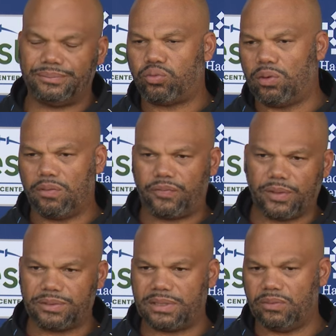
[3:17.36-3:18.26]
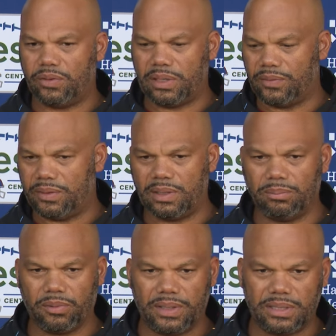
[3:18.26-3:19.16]
12, 13, whatever the
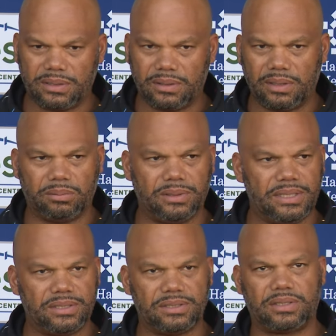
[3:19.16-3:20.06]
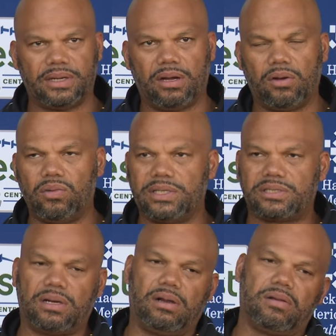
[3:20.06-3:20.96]
number is in the double digits, they always
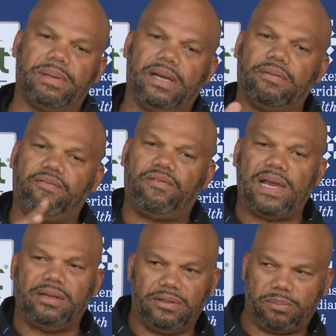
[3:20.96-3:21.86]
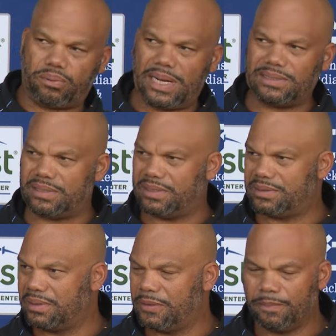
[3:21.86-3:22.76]
talk about finding their
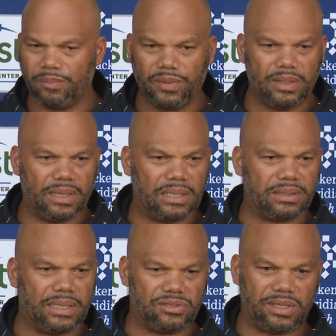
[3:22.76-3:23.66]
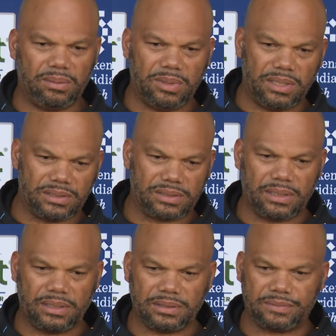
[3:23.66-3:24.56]
process. And I think Jamie is
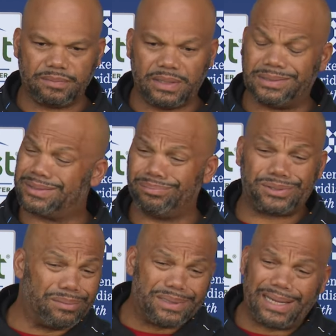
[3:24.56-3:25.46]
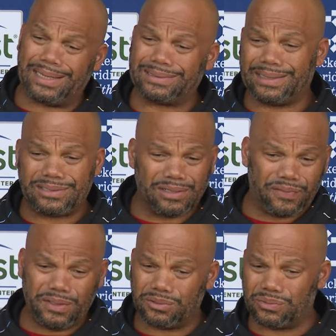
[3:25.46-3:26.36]
and some guys like
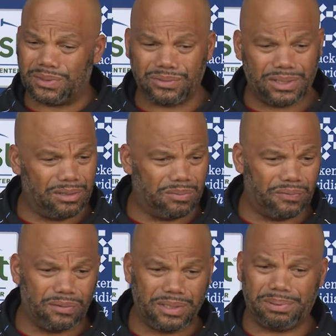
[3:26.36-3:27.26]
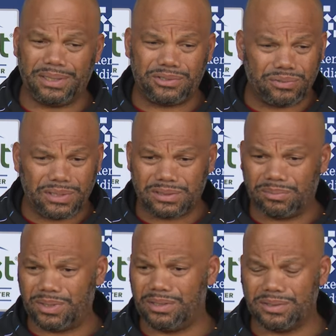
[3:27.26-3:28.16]
Jeff Eagles, when he was here before, he played 20
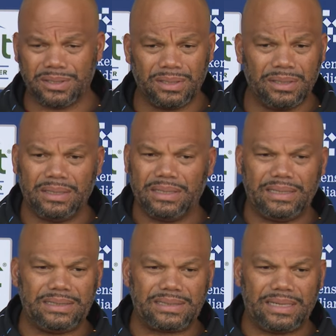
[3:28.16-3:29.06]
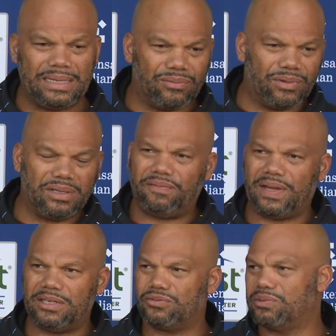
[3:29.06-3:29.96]
something years, he said he didn't really
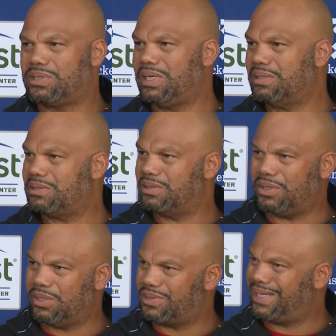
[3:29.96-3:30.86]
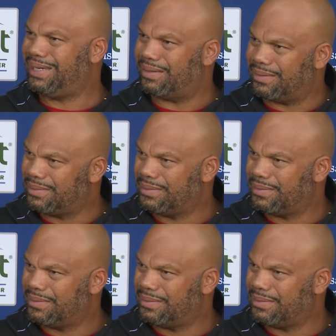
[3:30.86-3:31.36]
find his routine until year 10.